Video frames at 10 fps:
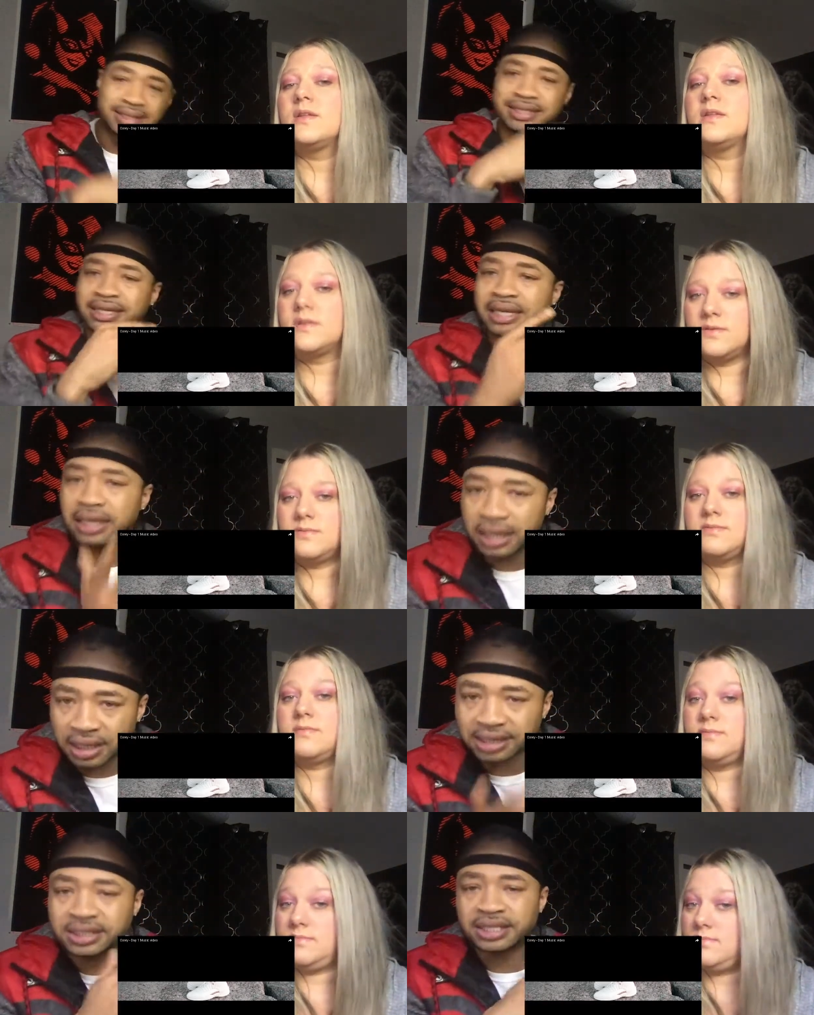Speaker 1: to a
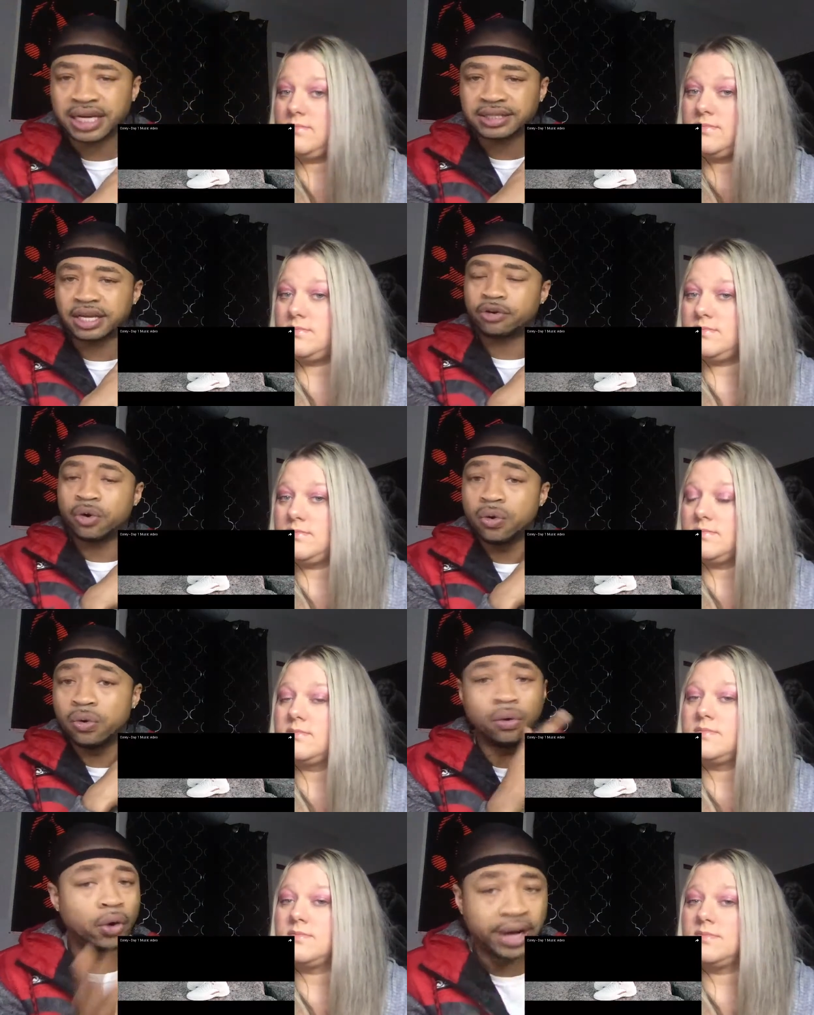CJ So Cool
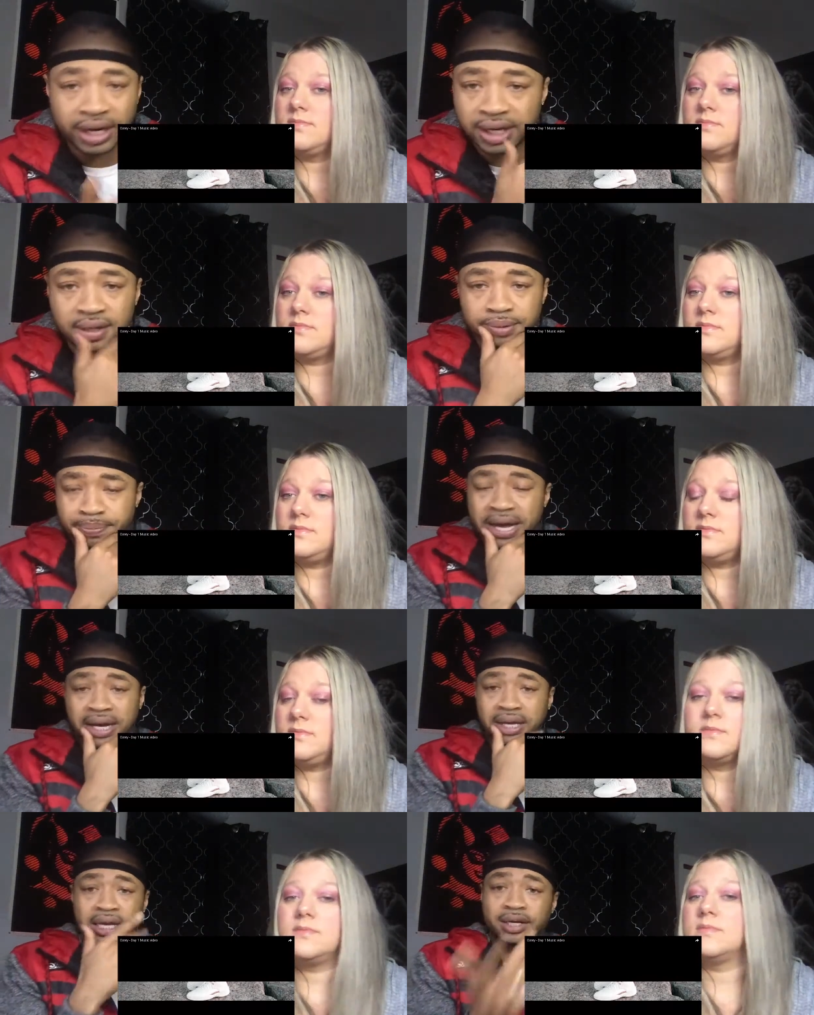or any other
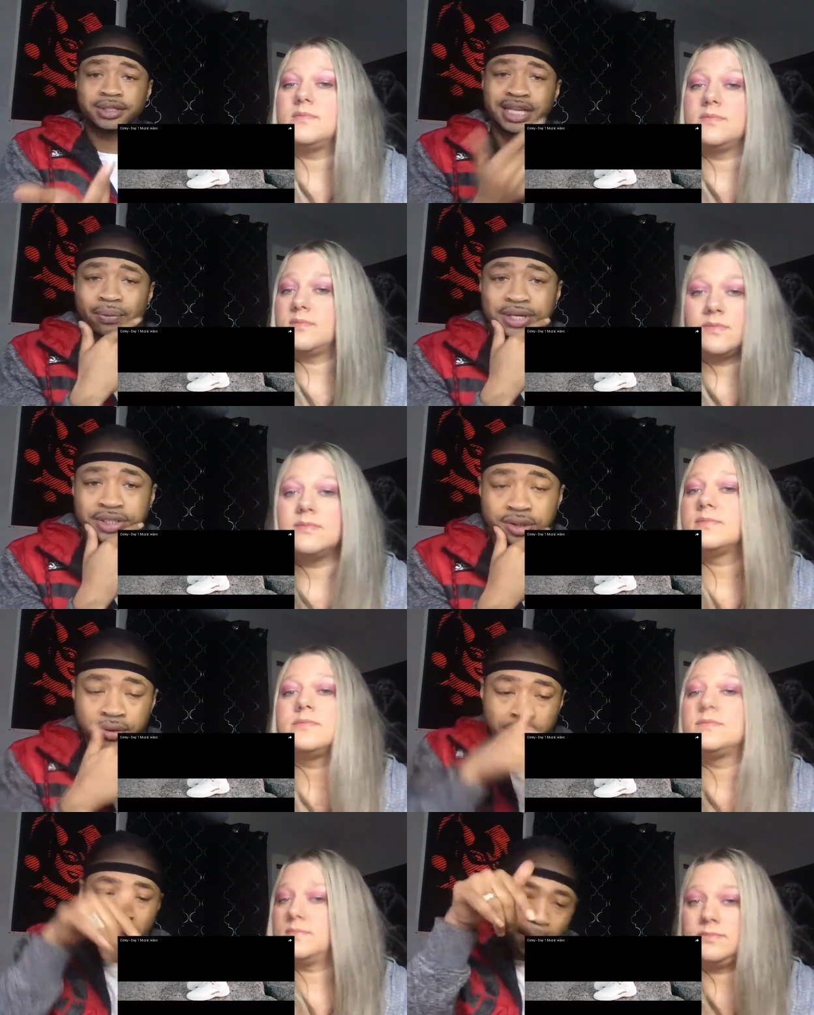body else y'all want us to do,
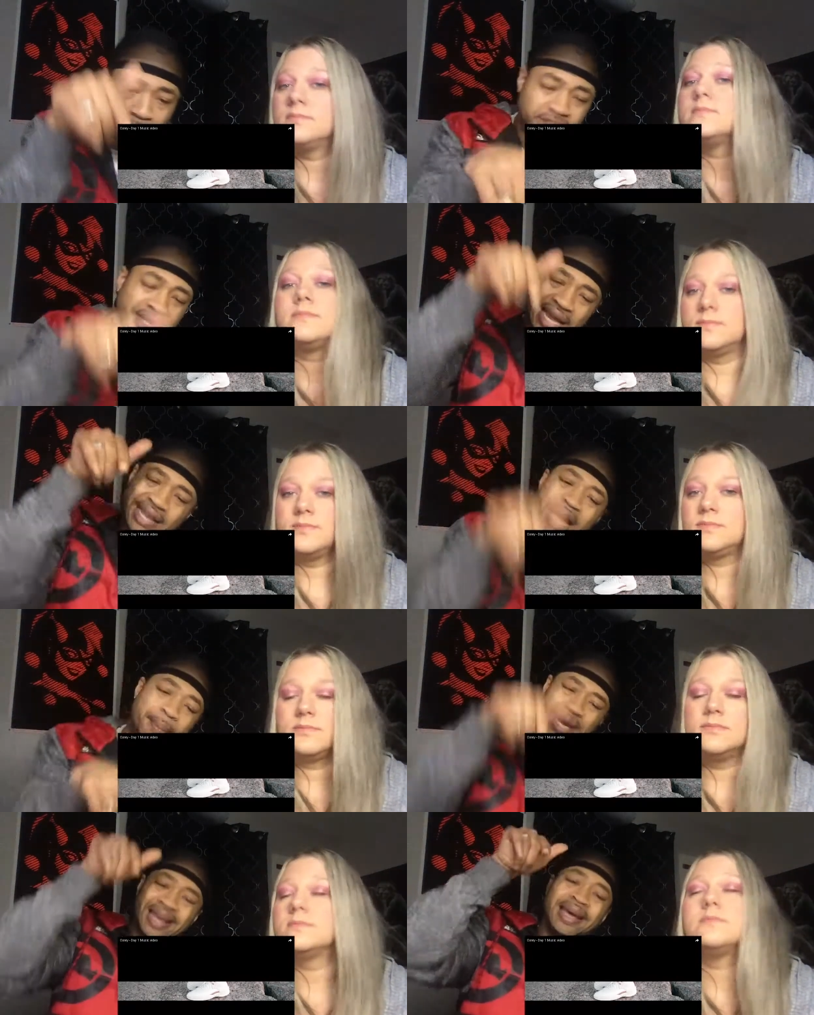but you gotta comment
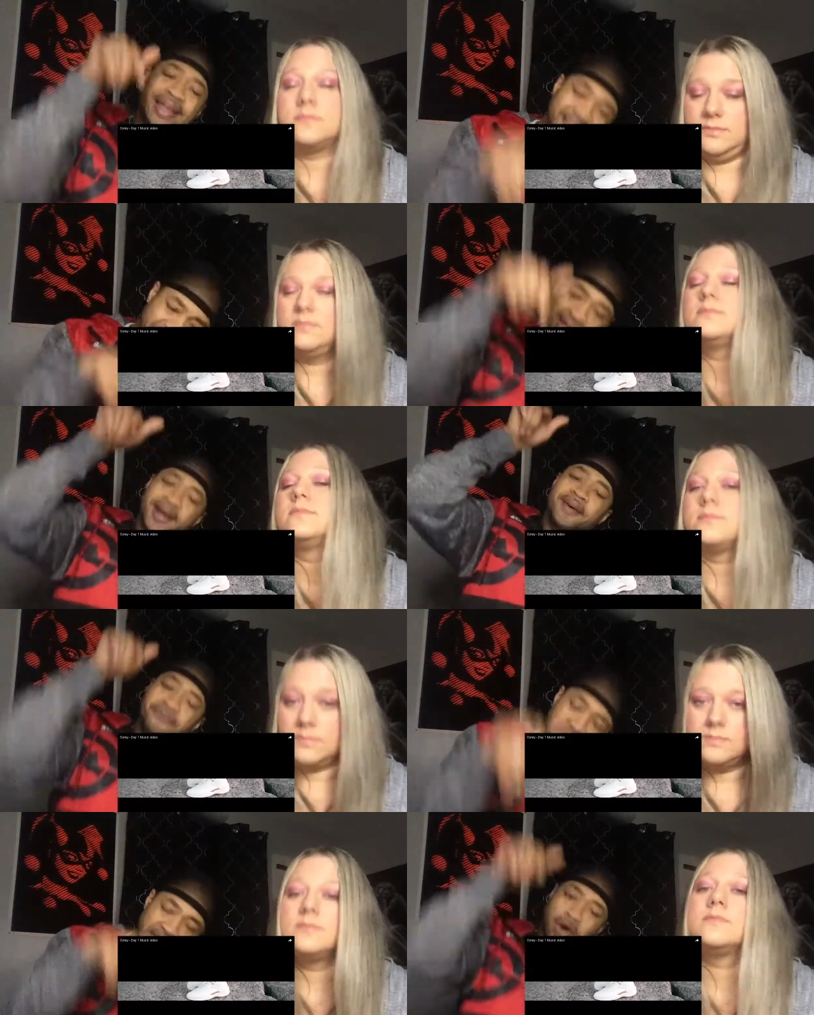it the
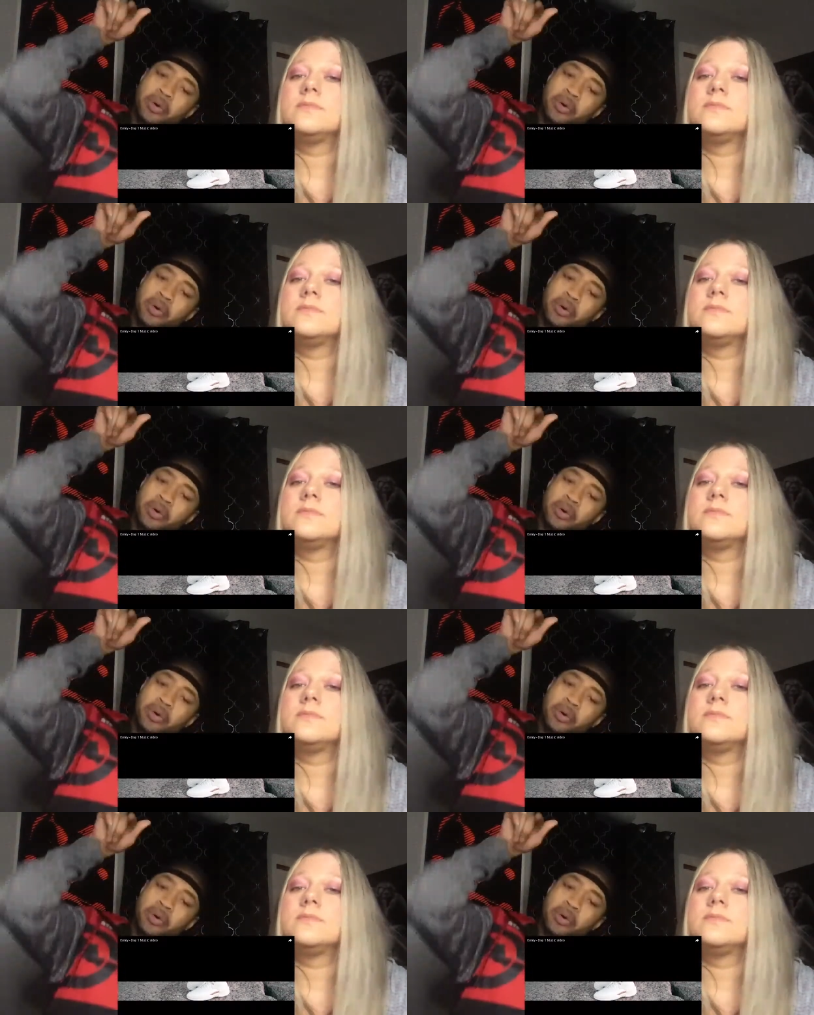video